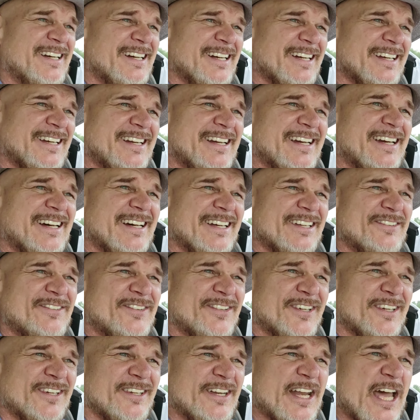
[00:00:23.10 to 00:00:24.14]
I
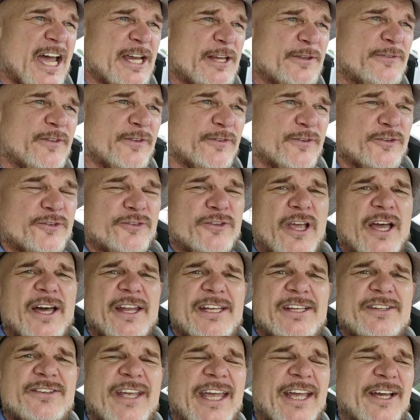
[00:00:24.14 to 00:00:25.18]
got uh, ninth at the
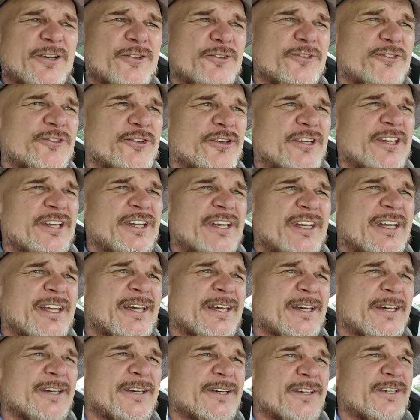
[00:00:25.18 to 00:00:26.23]
Scotty Townsend.
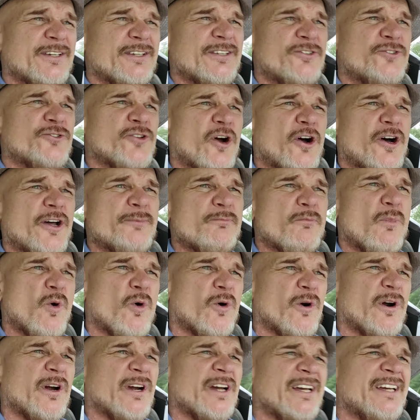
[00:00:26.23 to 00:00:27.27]
Uh, John
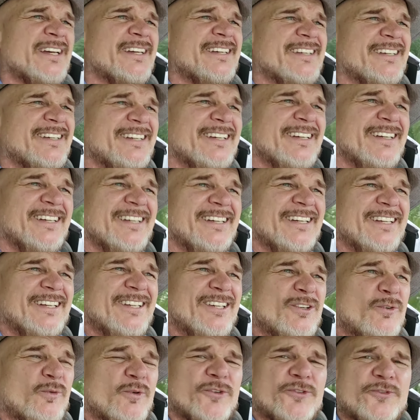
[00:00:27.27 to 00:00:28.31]
Mora
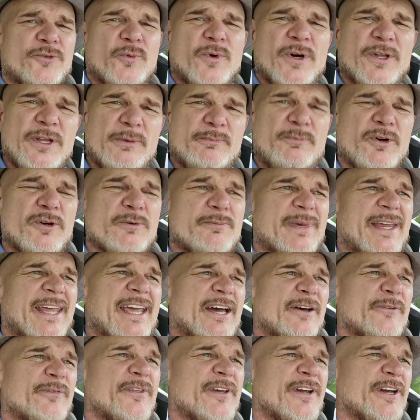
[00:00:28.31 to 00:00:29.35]
was the one that put me
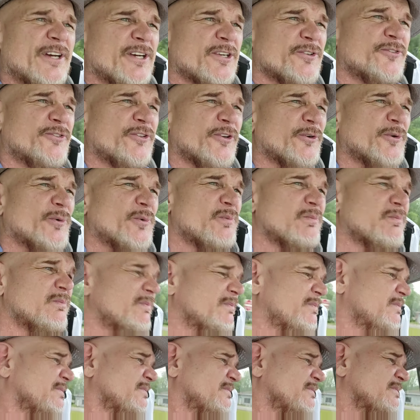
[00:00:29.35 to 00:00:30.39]
out there. So
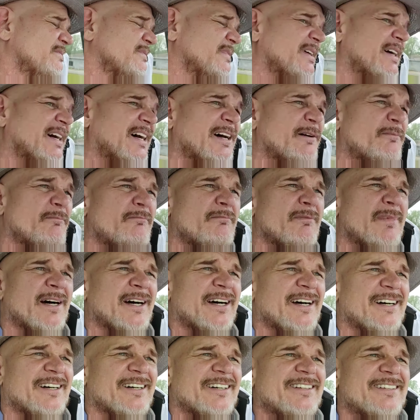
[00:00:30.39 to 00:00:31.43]
I'm,
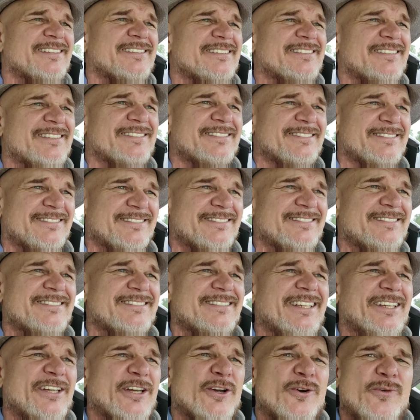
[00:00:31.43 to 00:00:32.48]
uh,
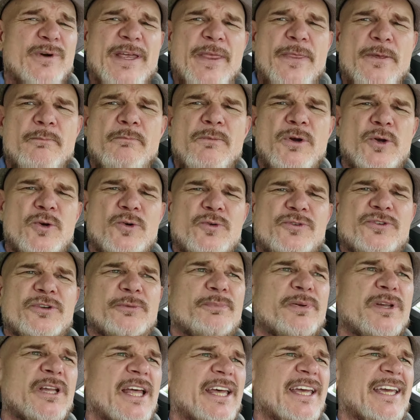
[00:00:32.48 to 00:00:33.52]
you know, in the mood to
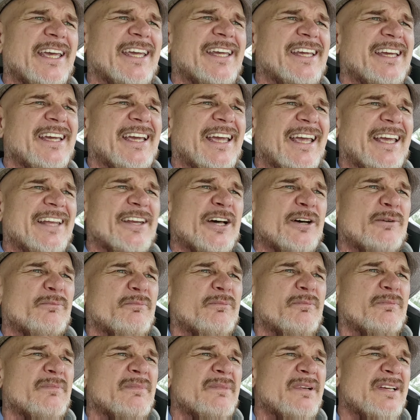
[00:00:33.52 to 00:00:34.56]
play, and
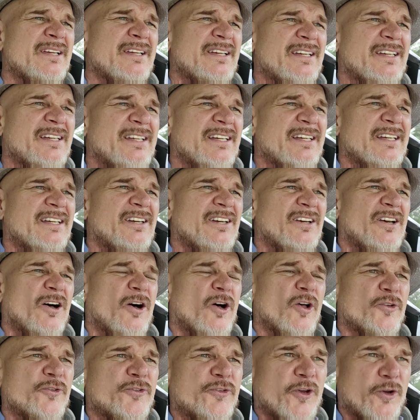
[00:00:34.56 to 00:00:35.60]
I'm
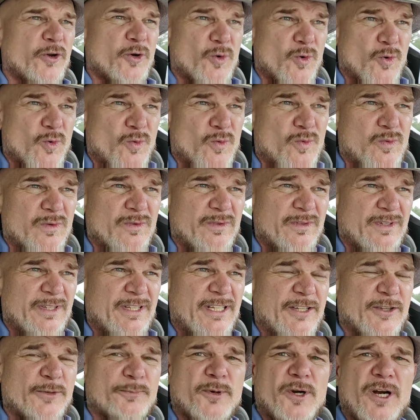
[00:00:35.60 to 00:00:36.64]
also
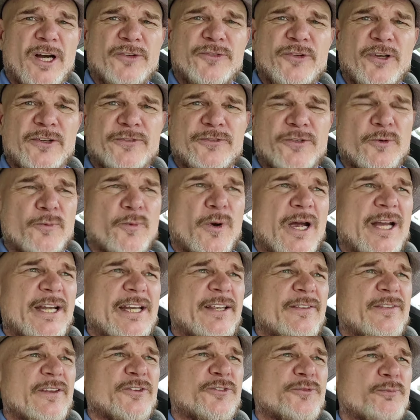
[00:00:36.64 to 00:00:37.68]
in the process of
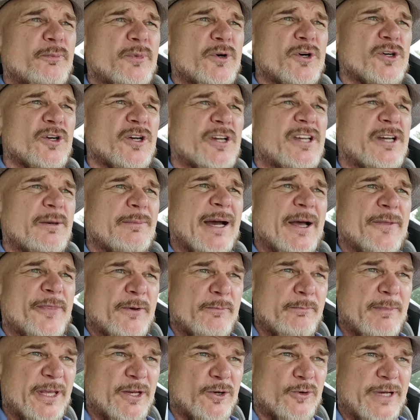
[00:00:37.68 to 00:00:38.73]
writing this book about
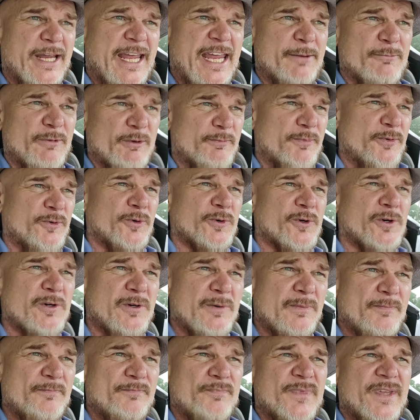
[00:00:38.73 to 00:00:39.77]
the mental game of pool.
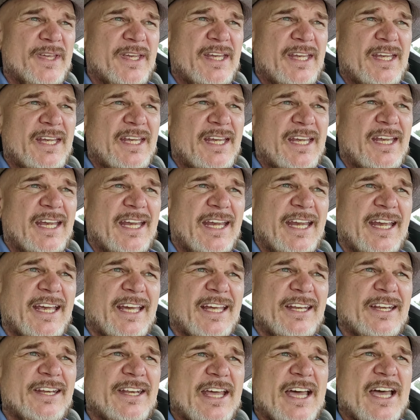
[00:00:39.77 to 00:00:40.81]

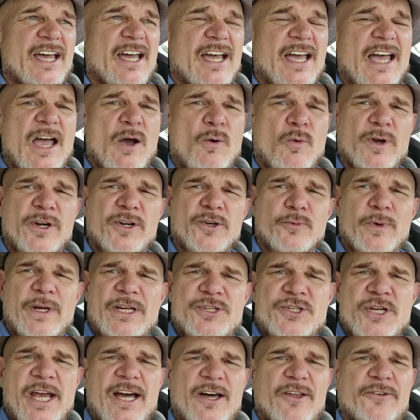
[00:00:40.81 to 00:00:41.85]
And uh, I wanted to
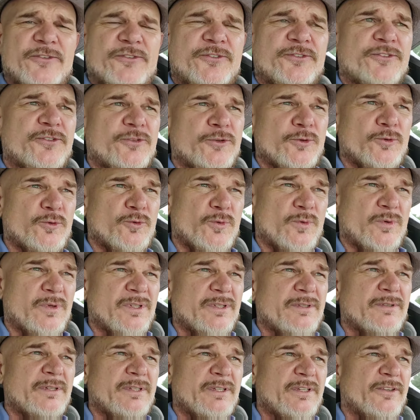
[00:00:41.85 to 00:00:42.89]
reach out to
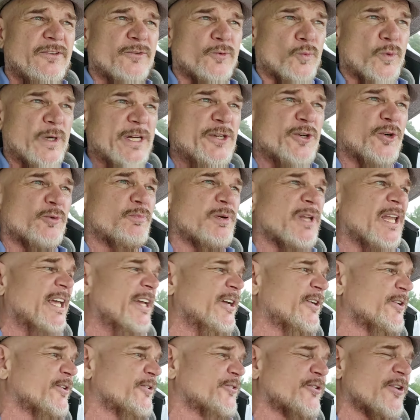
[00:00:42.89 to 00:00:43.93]
real
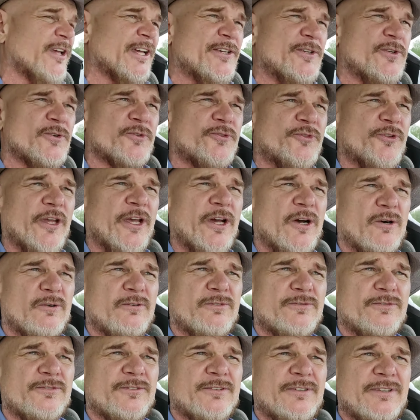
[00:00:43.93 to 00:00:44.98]
players like
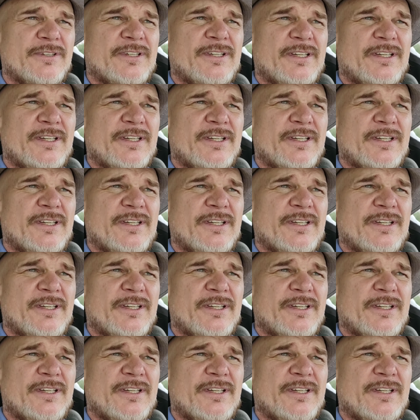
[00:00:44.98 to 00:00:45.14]
yourself